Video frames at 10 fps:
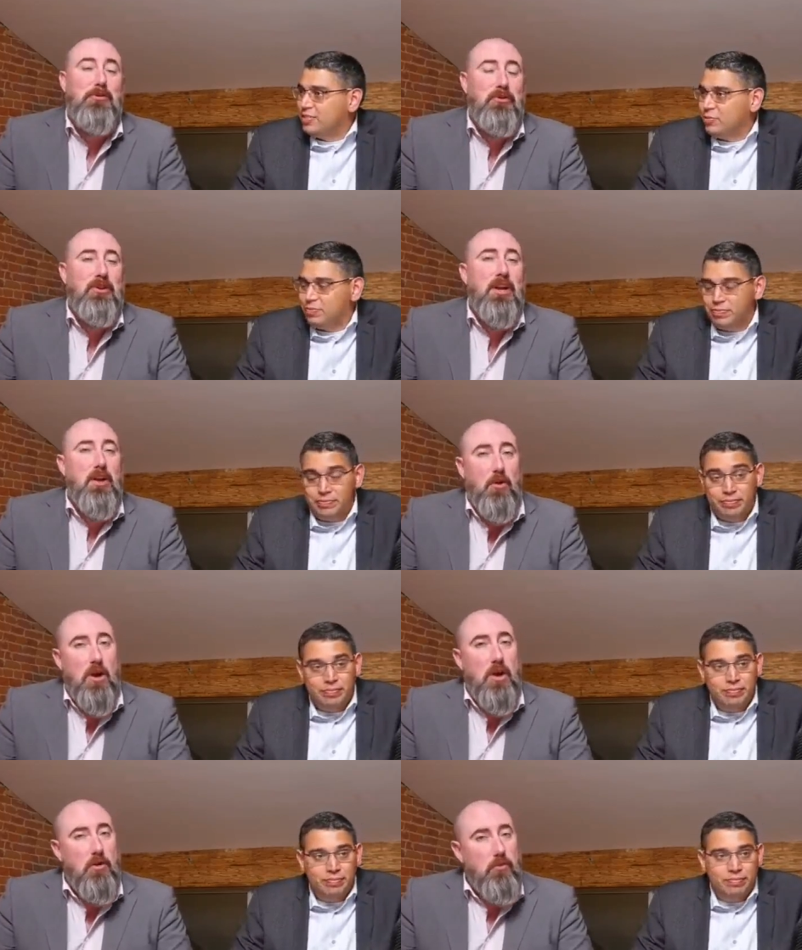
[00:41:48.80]
Speaker 1: getting
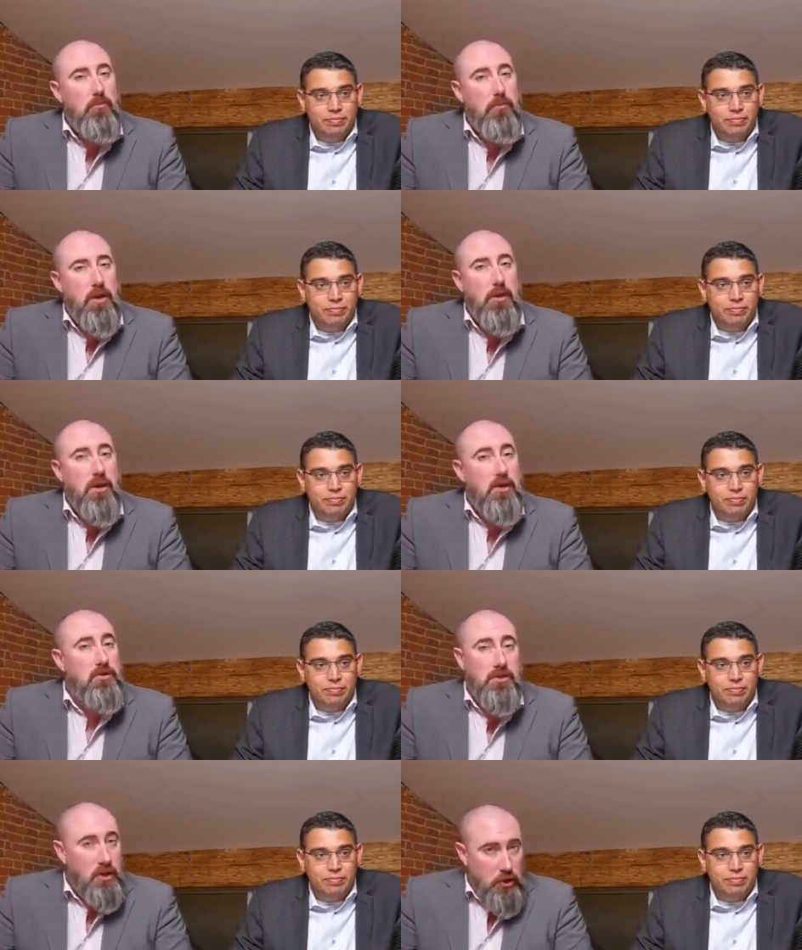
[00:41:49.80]
acquired by the majors. They
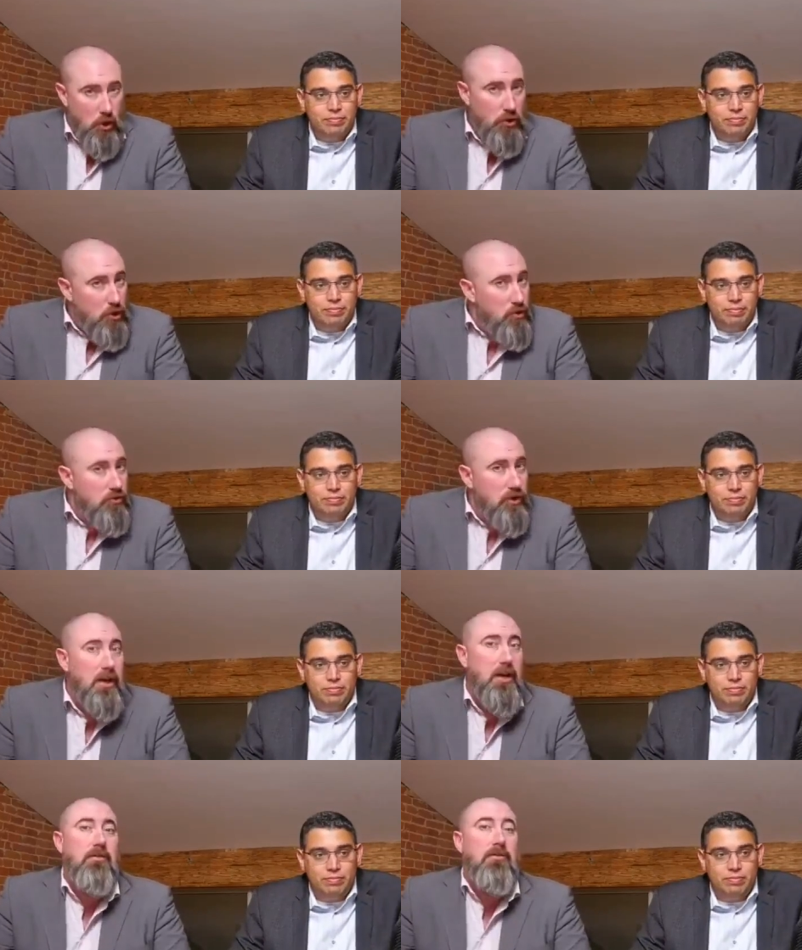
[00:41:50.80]
don't usually get
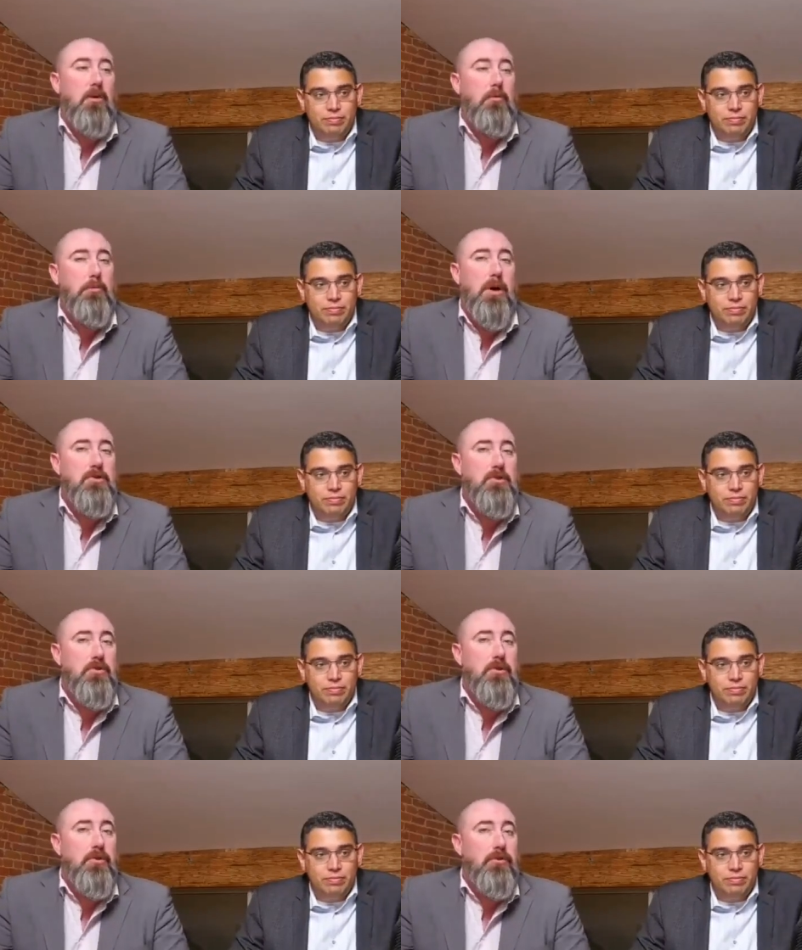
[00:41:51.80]
developed by
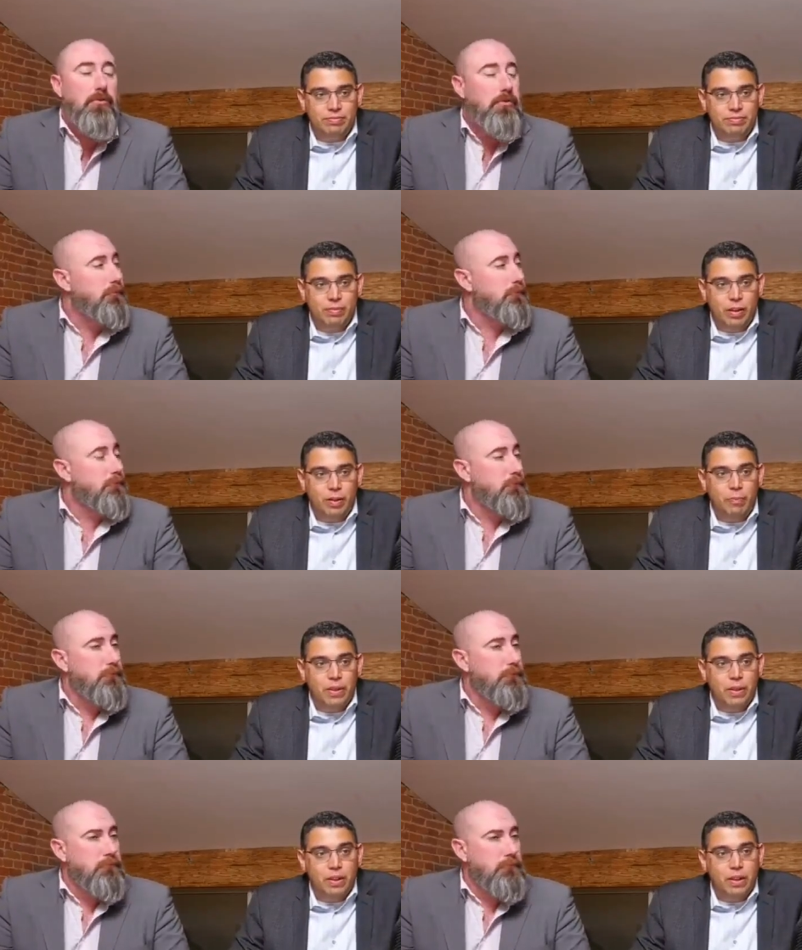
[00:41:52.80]
juniors. Yeah.
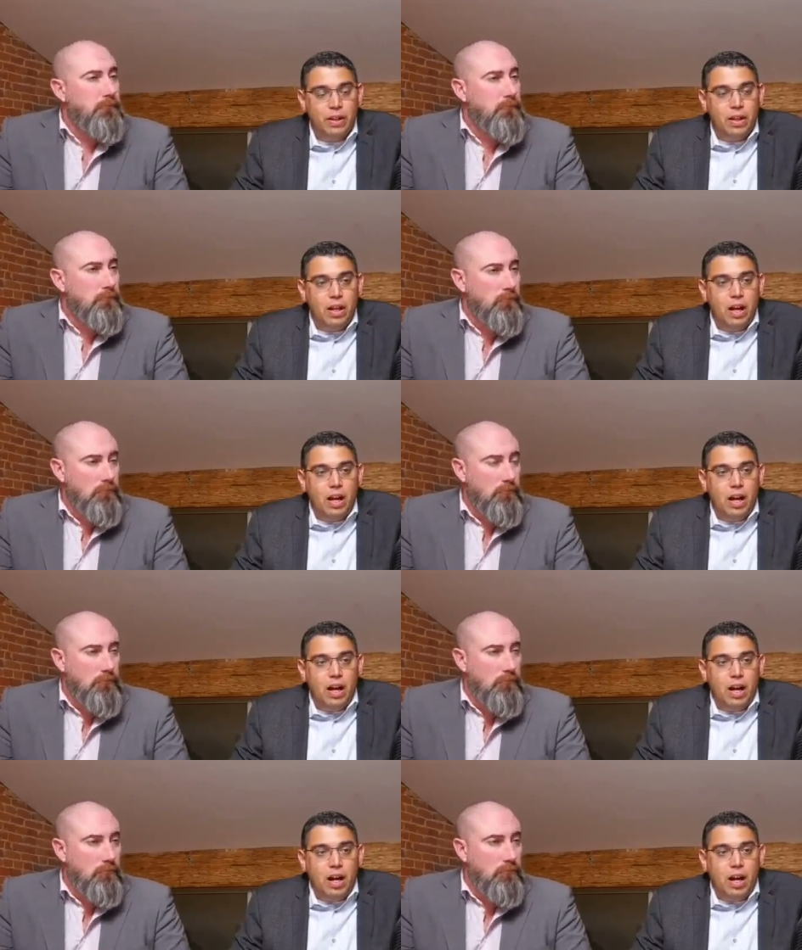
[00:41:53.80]

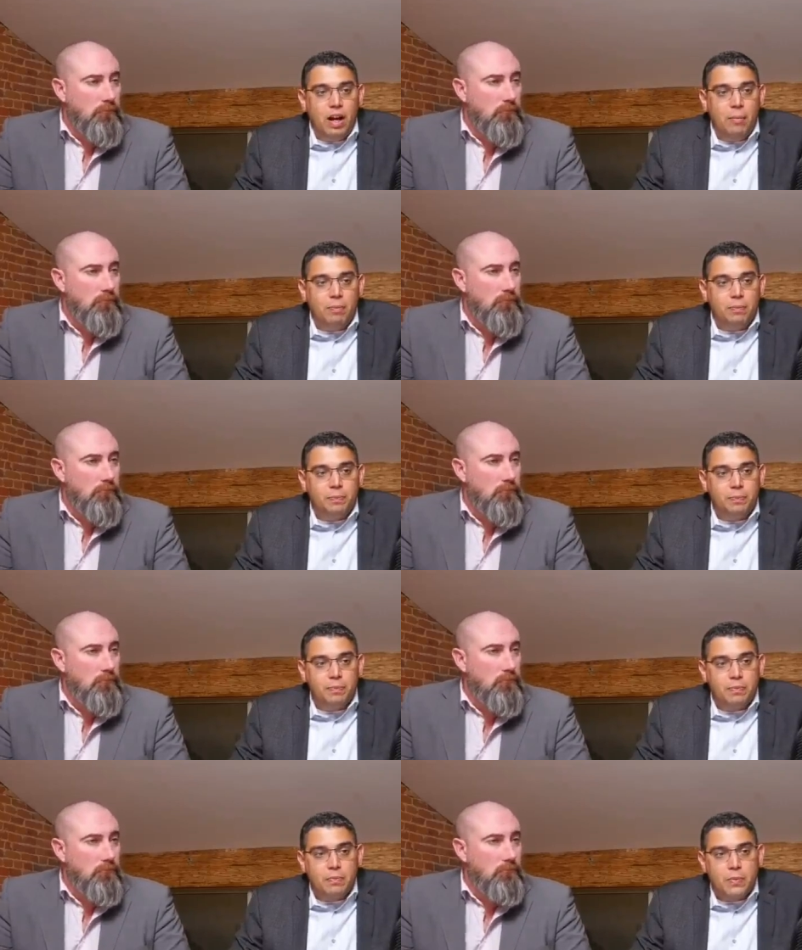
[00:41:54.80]
Speaker 2: Um,
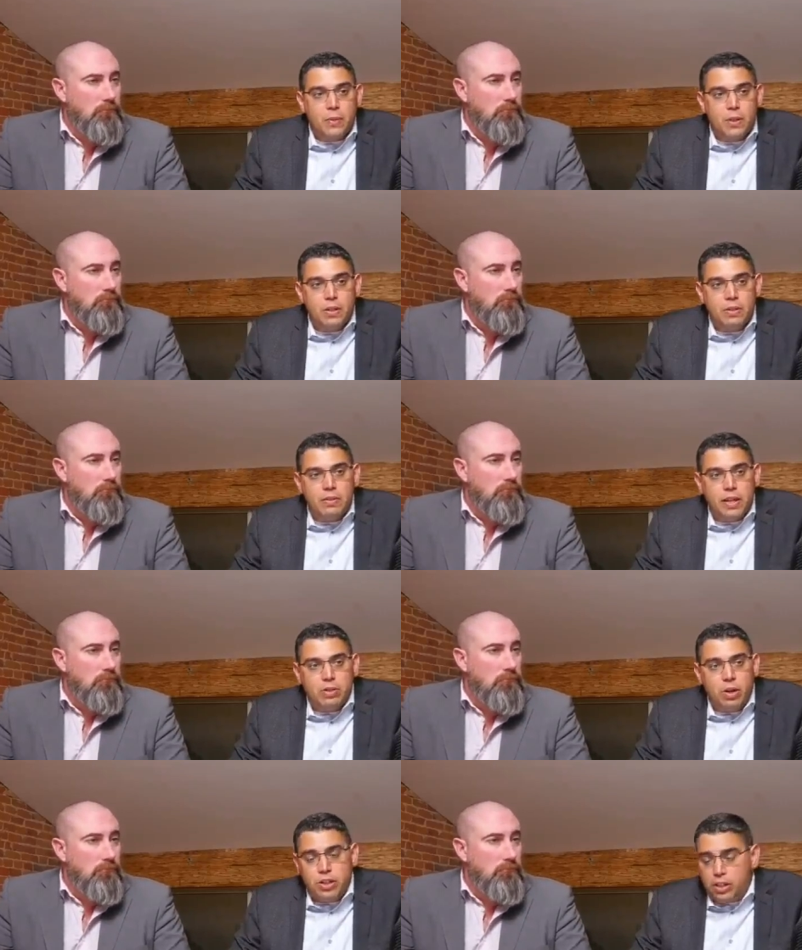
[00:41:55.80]
next
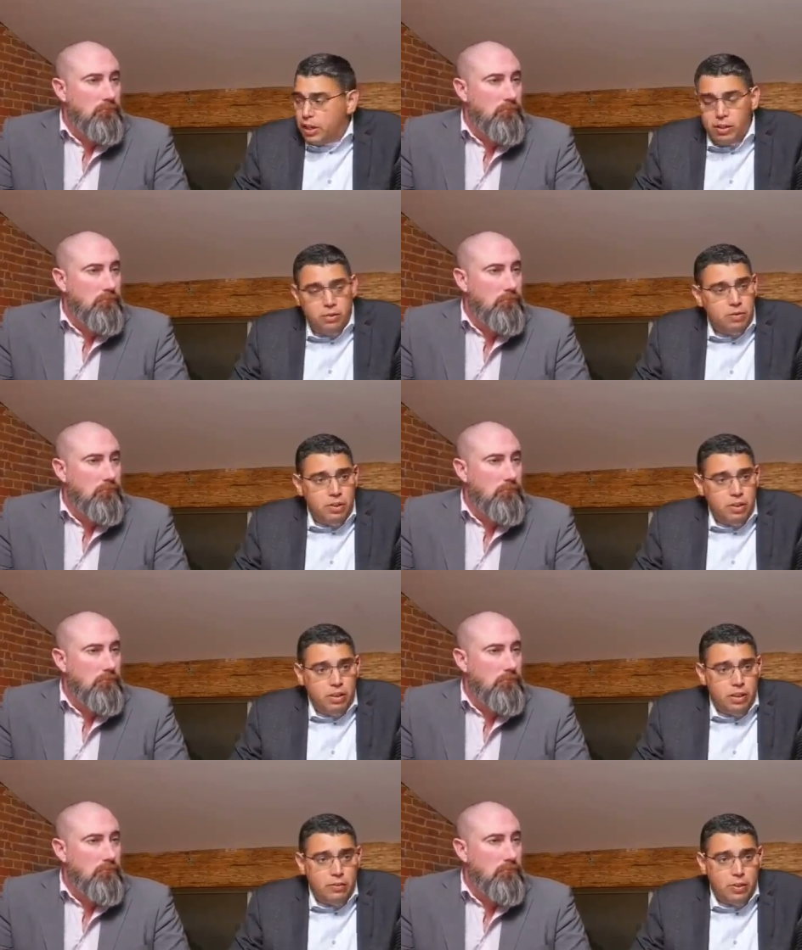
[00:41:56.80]
question, I'm going to give
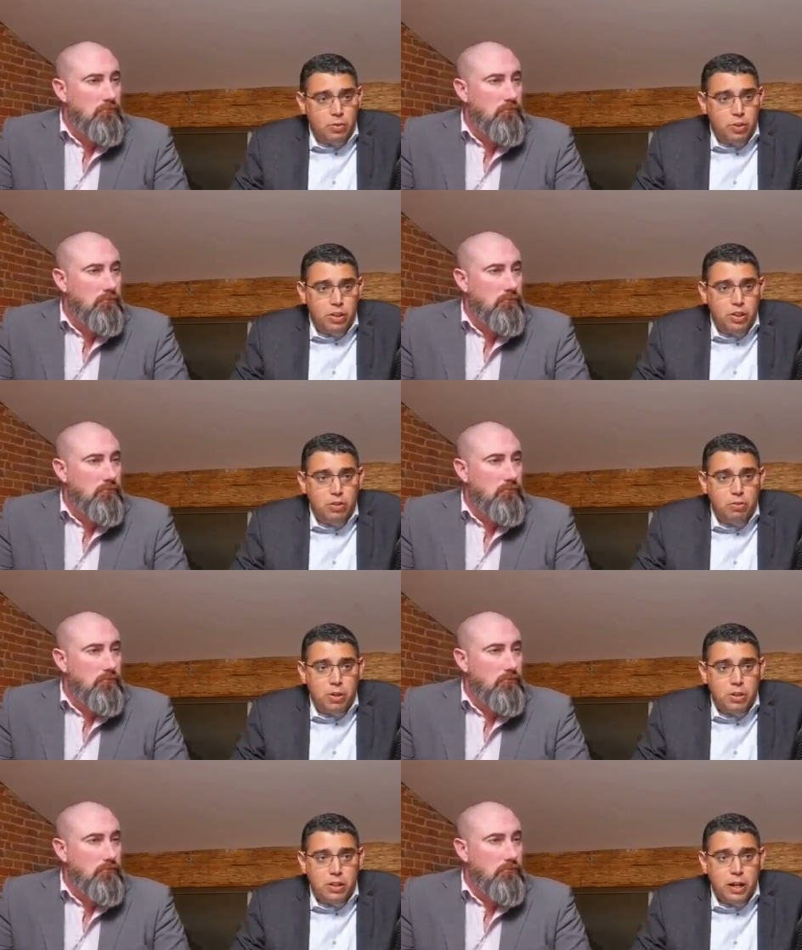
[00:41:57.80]
this one to you, but
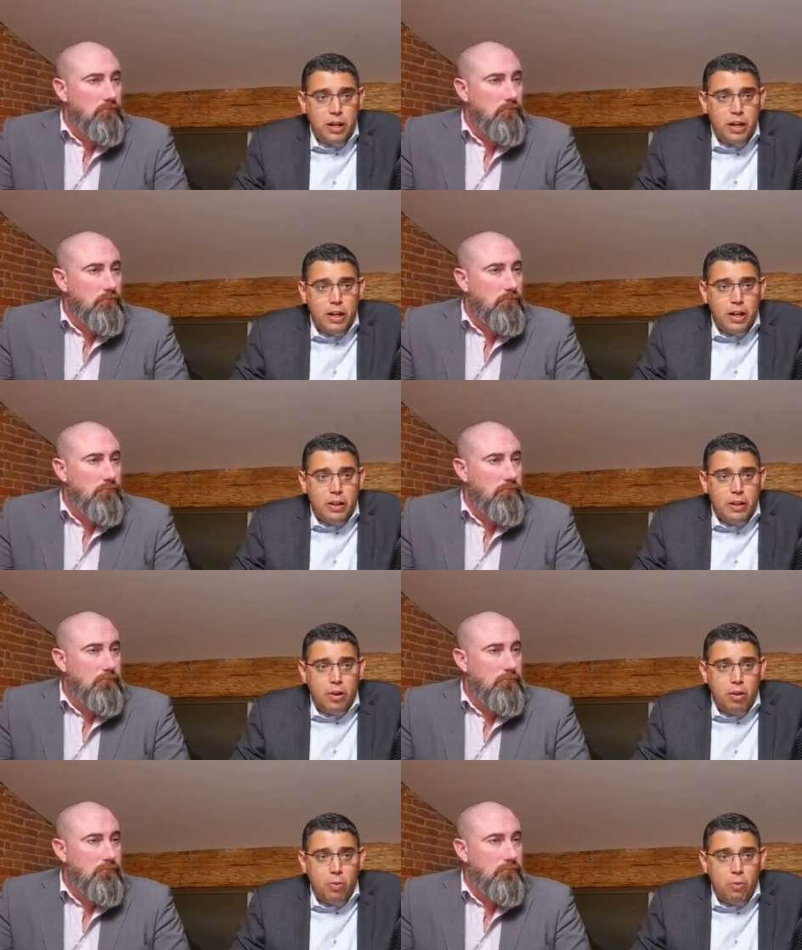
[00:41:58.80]
uh, you know,